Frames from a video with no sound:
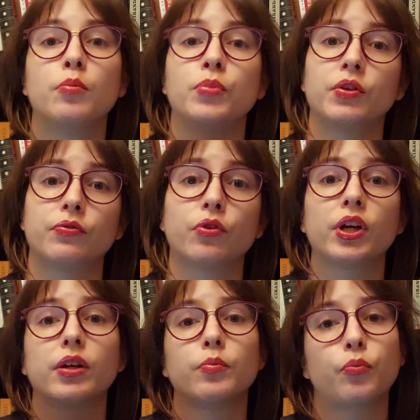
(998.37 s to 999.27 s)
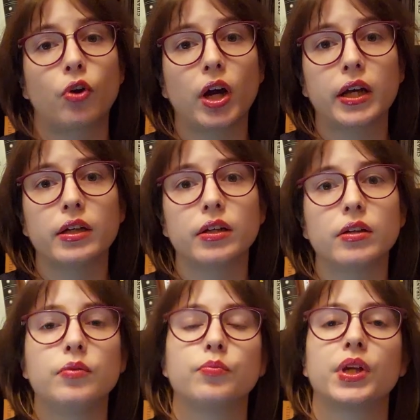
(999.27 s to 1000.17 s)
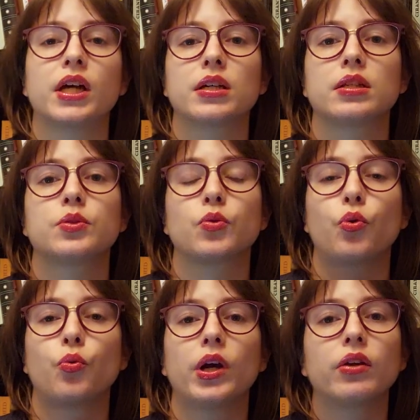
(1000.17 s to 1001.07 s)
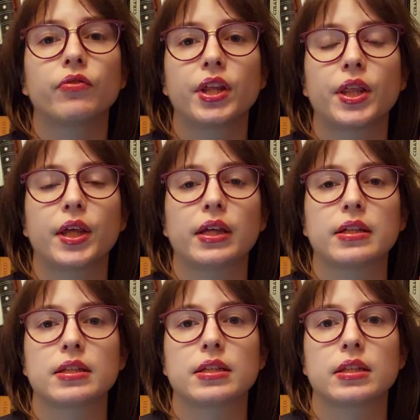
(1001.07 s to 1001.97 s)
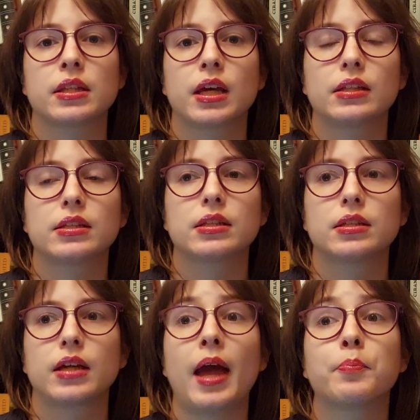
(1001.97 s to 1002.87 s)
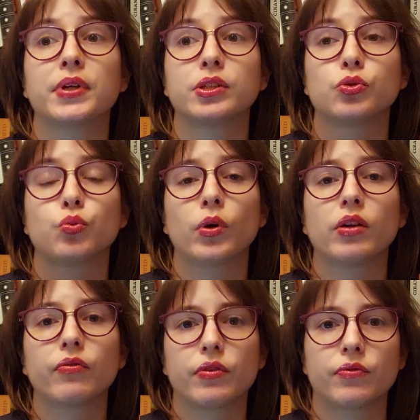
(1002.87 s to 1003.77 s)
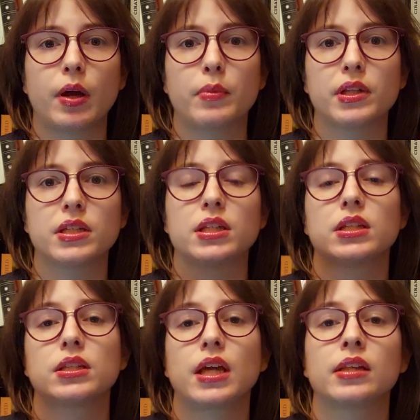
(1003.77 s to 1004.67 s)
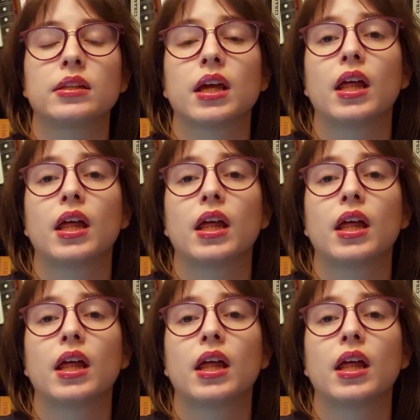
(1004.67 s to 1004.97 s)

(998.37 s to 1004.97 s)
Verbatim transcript: before and prior because one of the things that happened to one of the families is that